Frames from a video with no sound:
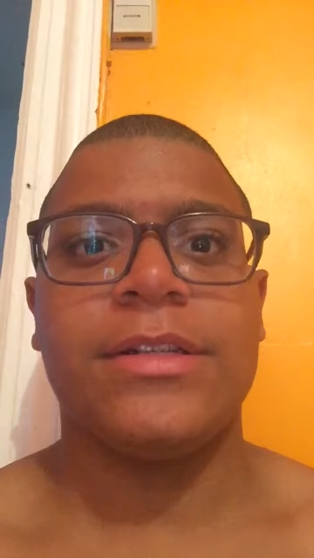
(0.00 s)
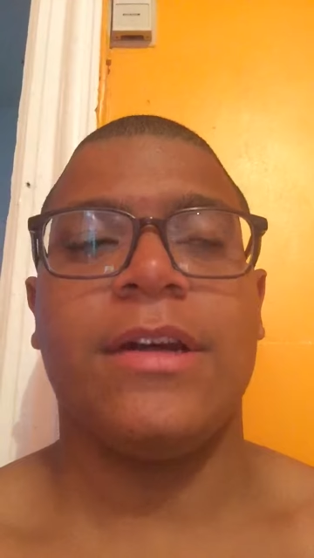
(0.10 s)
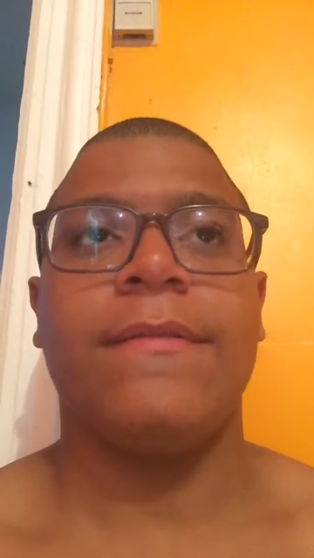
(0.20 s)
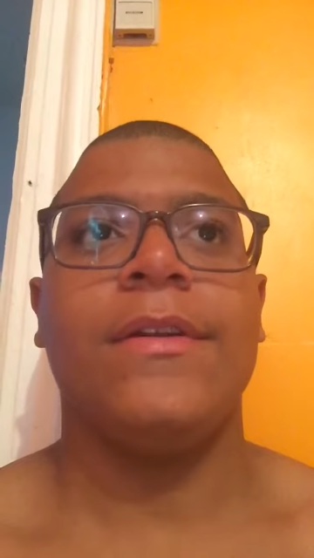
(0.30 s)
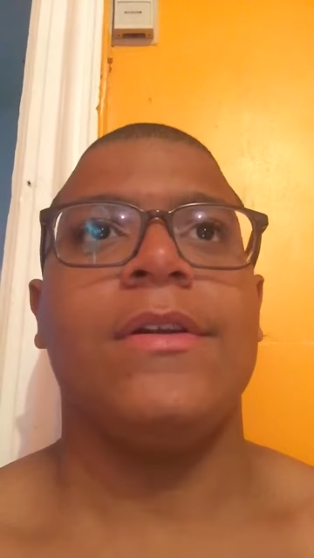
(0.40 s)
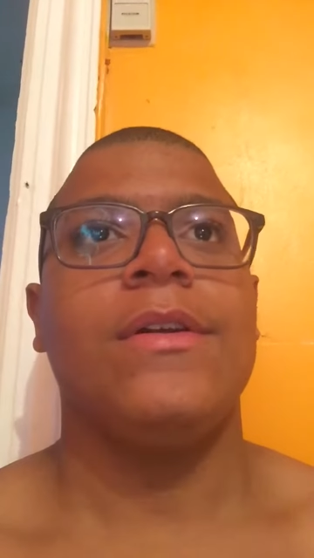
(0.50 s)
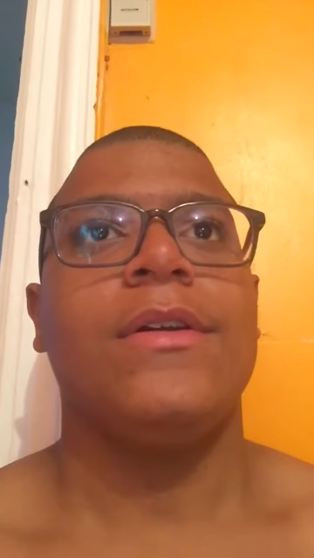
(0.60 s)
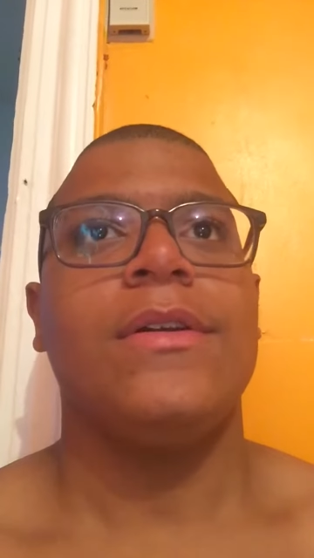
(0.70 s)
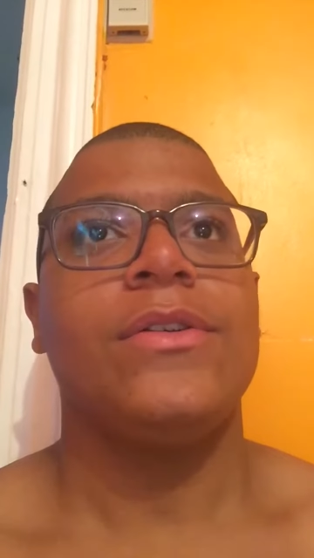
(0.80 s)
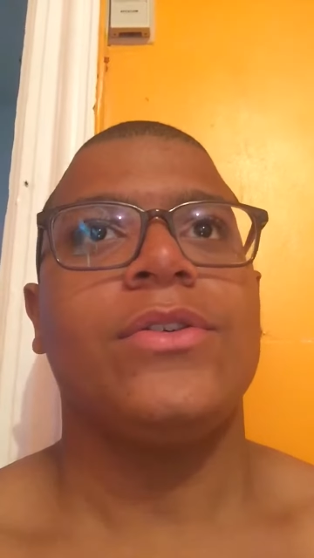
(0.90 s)
stuff.
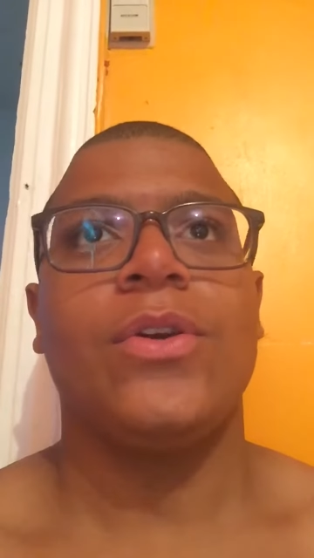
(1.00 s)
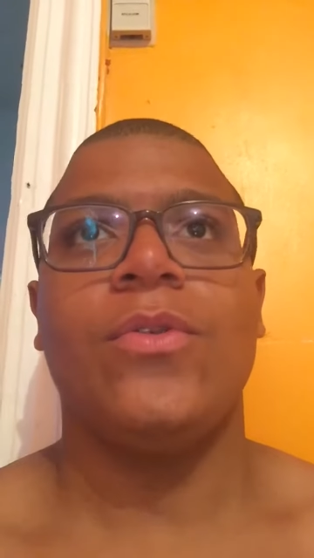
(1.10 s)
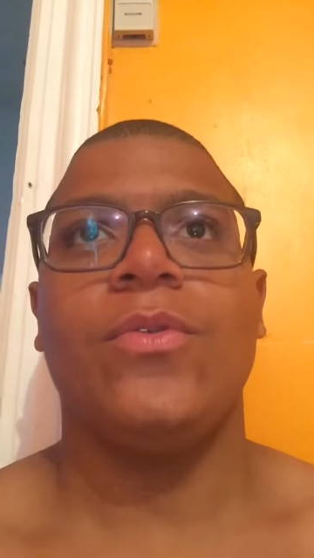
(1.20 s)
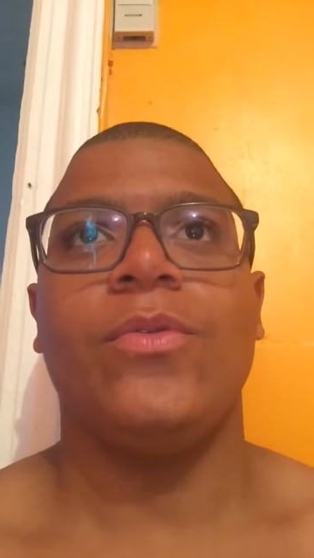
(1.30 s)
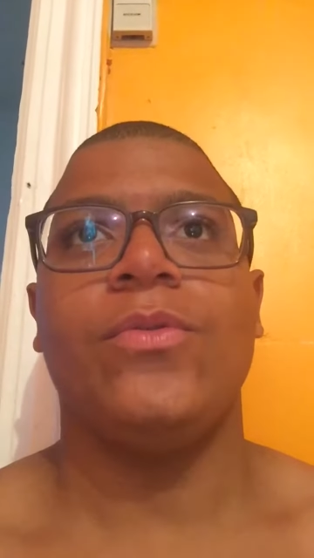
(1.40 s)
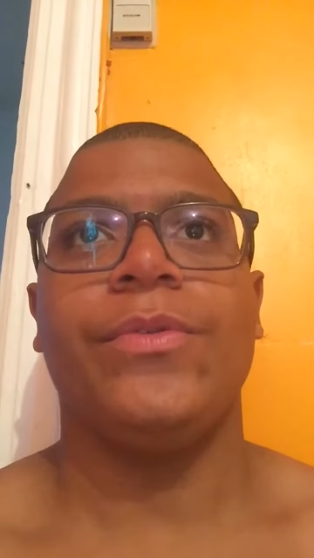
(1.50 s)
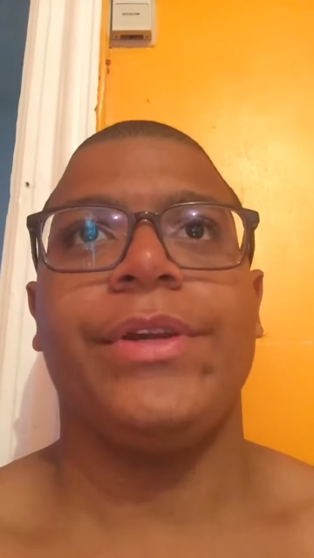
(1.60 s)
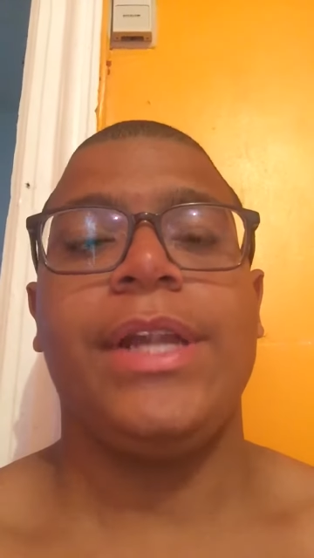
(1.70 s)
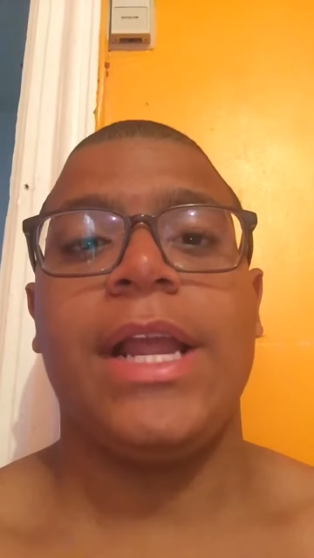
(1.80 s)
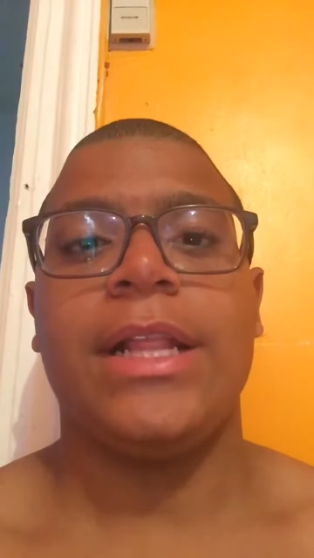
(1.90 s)
So
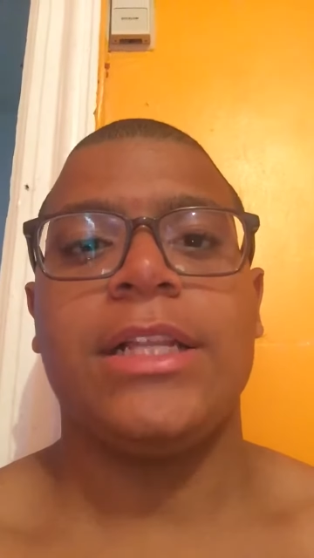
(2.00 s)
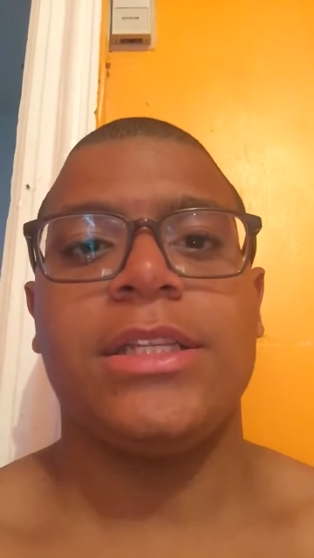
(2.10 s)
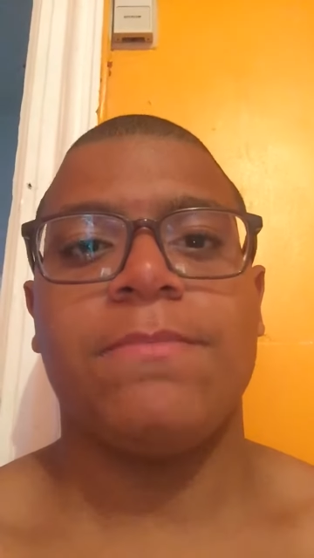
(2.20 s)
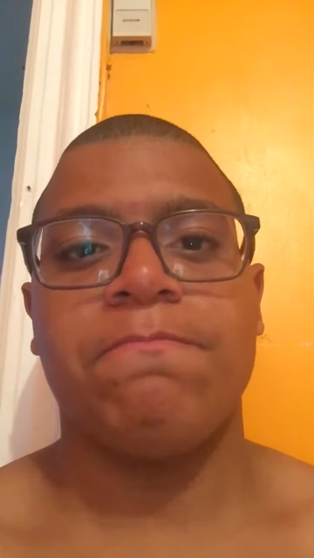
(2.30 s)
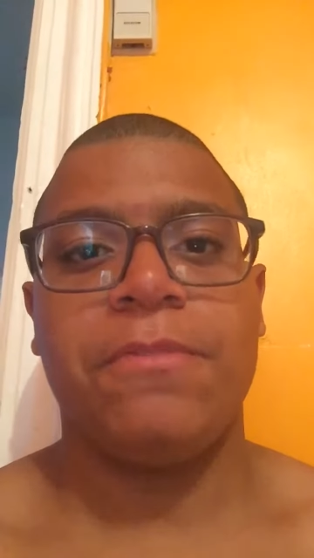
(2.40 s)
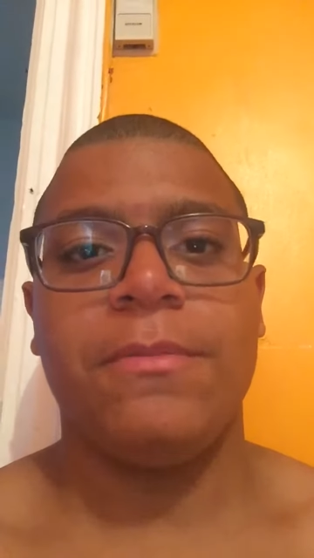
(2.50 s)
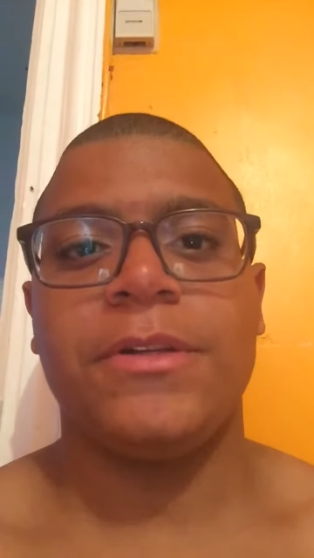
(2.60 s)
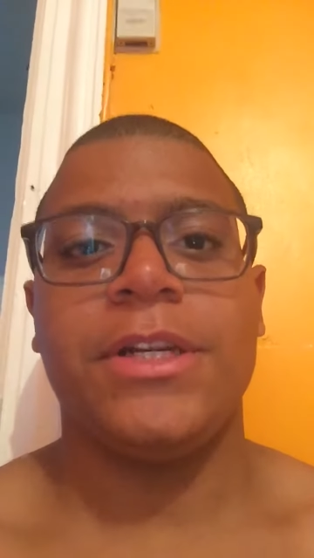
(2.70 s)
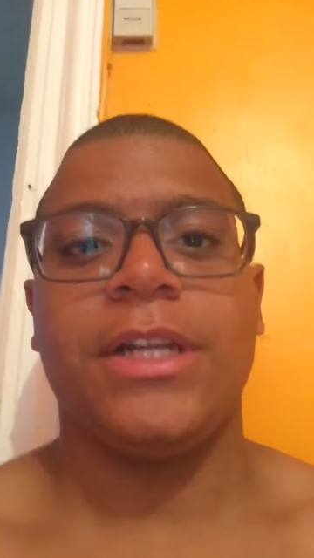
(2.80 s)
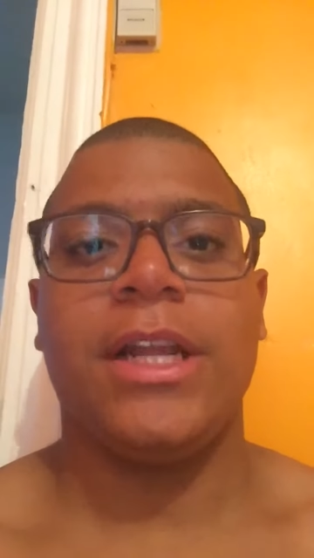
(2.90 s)
yeah, that's pretty
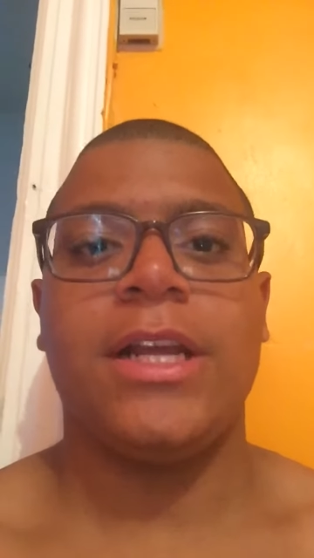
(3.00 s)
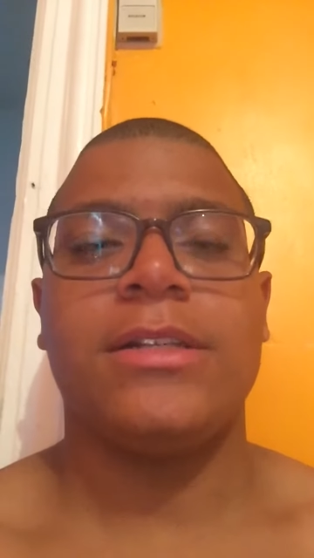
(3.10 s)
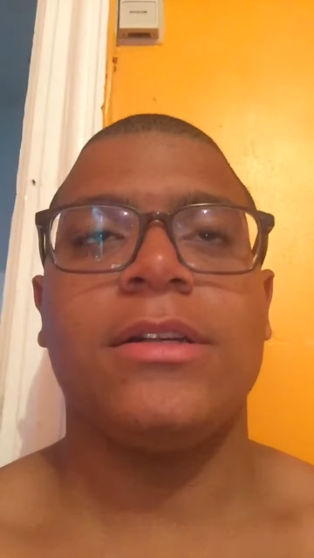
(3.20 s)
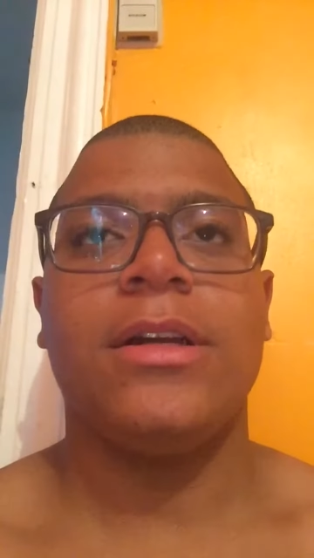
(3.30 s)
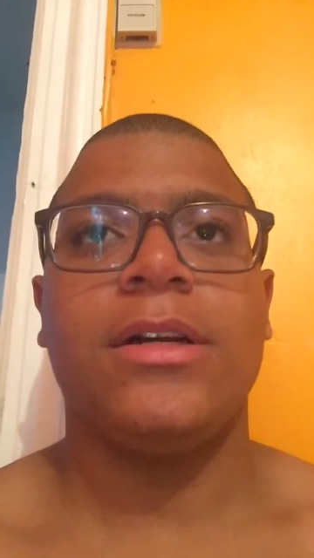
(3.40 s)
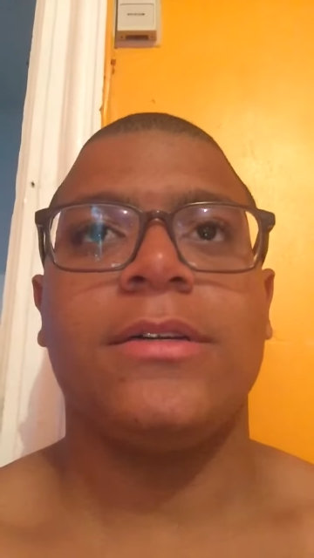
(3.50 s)
much it, guys.